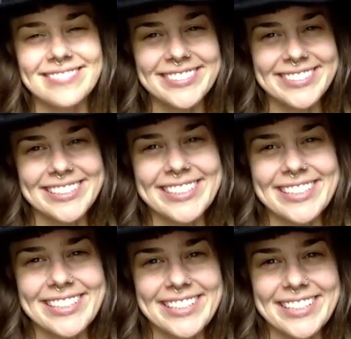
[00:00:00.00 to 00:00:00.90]

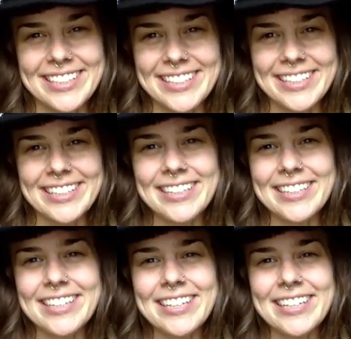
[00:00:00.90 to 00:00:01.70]
Nothing is said.